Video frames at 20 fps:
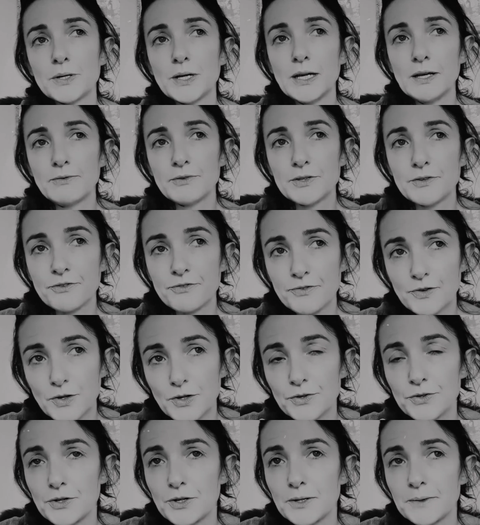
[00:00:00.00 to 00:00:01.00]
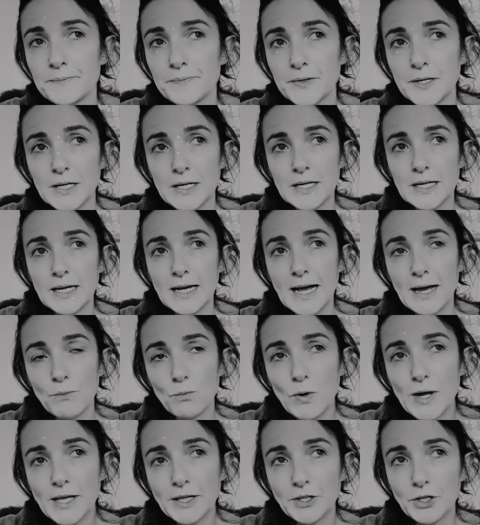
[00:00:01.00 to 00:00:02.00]
up even further.
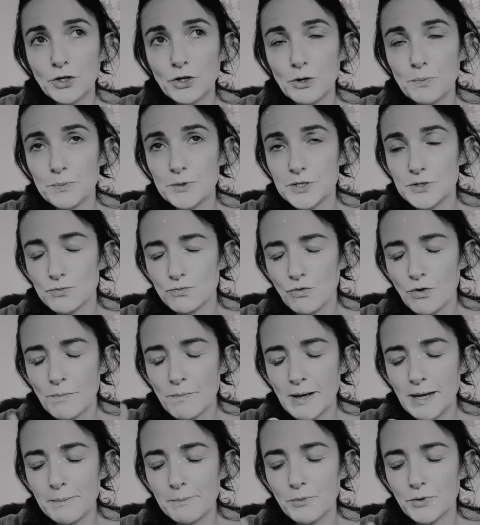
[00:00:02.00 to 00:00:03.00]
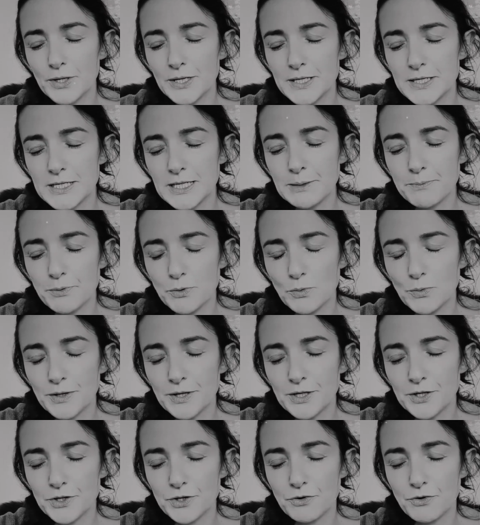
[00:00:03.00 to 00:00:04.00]
And waking up is remembering deeper
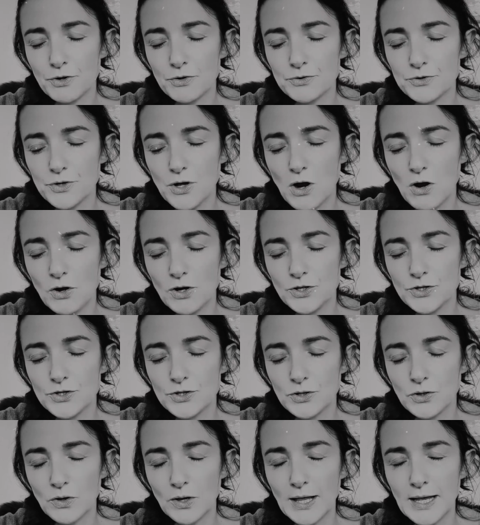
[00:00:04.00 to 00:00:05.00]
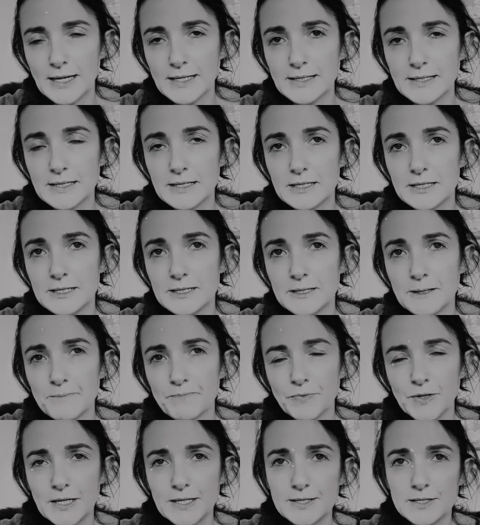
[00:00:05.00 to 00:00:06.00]
within your own heart, soul,
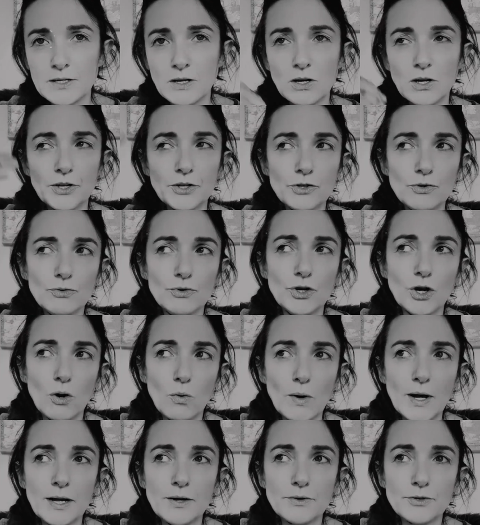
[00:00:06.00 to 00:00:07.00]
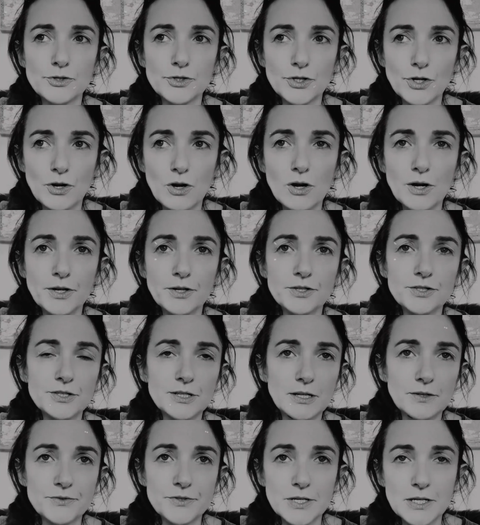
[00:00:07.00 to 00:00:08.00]
essence. It's not like you go out, your higher
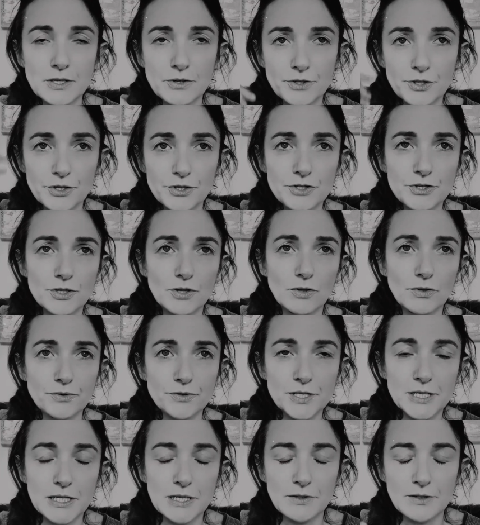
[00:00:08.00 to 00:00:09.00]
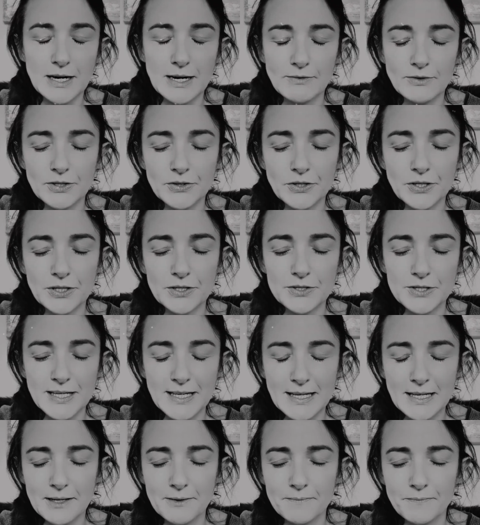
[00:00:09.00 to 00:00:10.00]
self's here, your soul's here. Everything
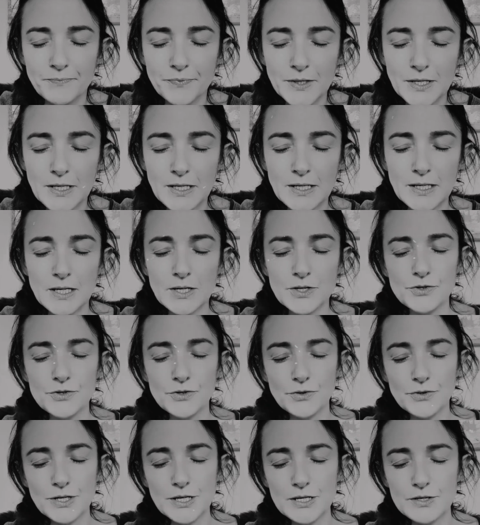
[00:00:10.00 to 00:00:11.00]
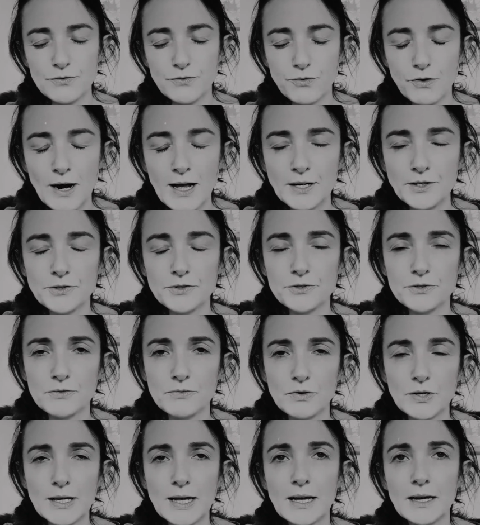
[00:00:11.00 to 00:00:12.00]
is in. So these
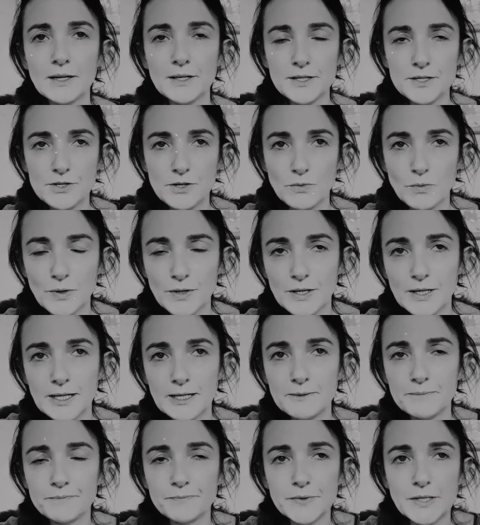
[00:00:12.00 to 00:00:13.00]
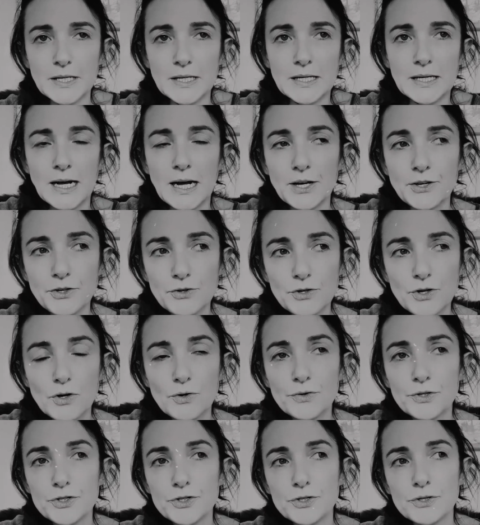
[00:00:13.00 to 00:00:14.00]
fractals of realities are within. And you
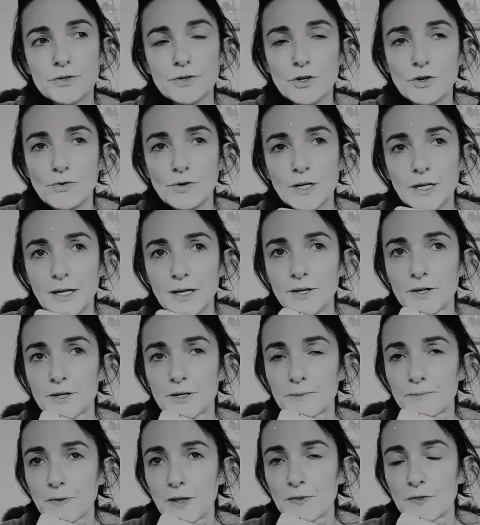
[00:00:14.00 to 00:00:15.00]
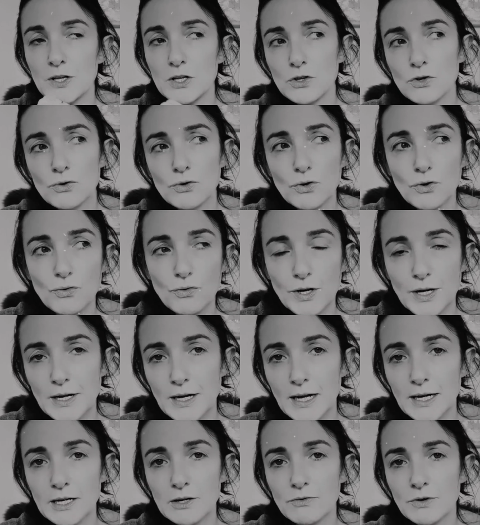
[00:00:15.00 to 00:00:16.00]
know that you're a creator and that you can
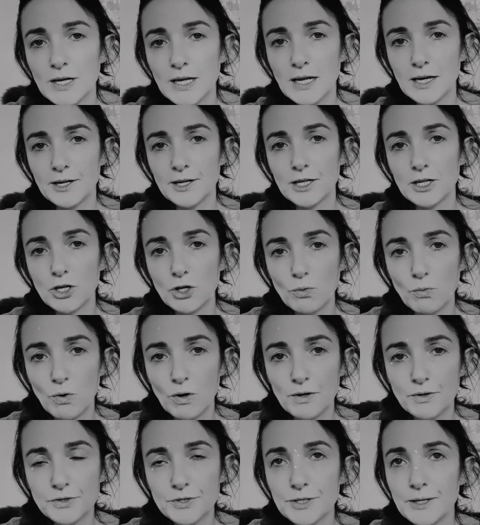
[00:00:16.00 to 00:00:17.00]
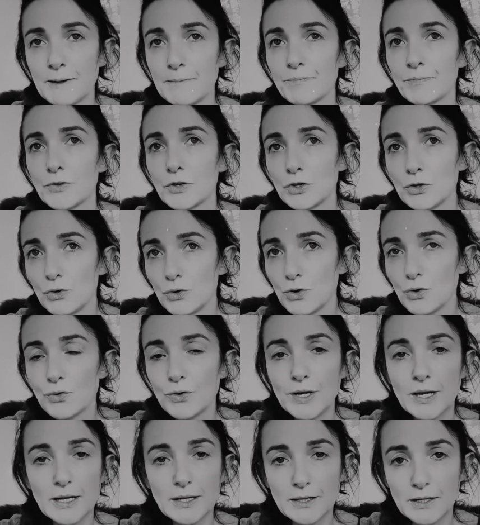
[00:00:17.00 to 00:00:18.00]
create any reality you want. You can
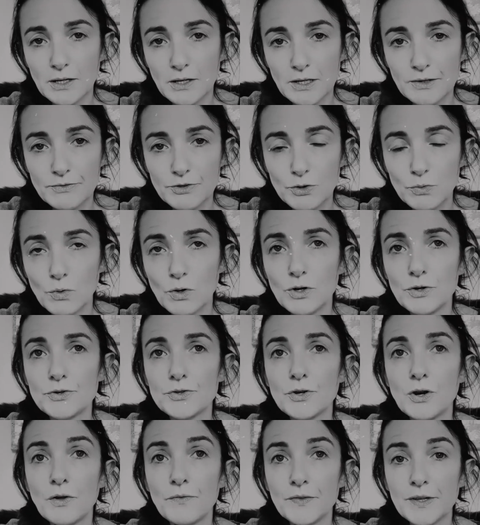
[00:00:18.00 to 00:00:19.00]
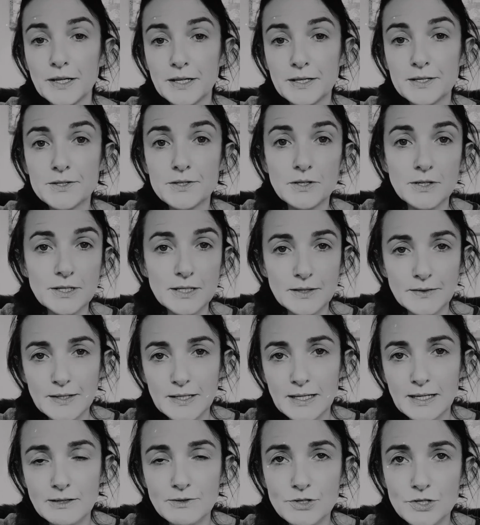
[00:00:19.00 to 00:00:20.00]
create the life you want on the inside
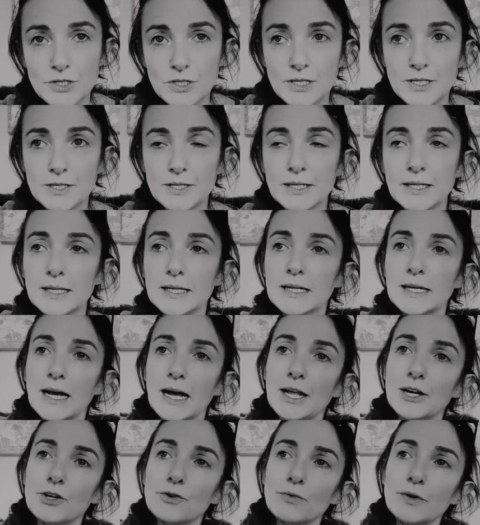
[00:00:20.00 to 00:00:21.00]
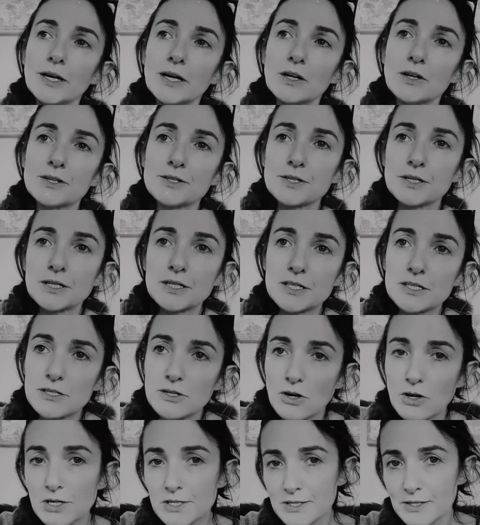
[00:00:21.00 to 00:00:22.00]
and the outside. And you realize that it
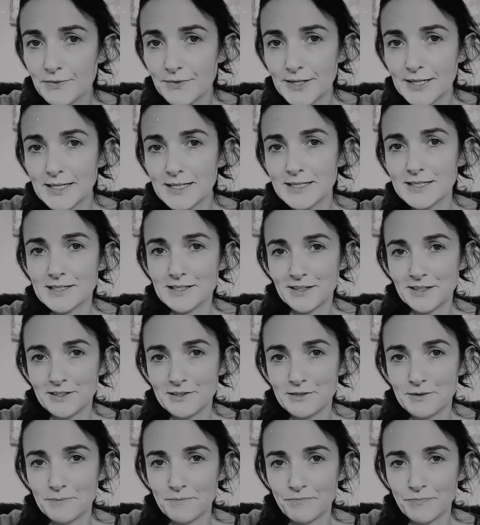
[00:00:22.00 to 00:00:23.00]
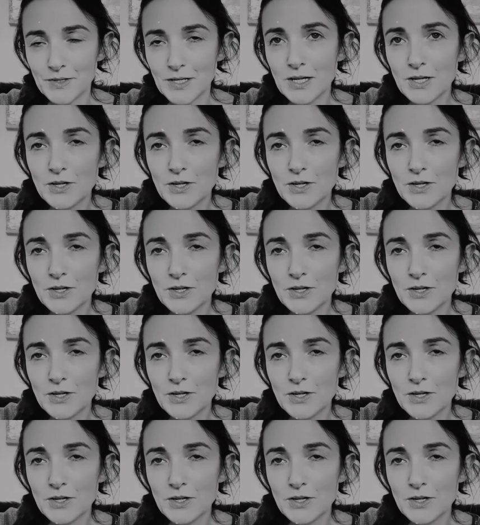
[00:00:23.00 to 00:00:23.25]
starts on the inside.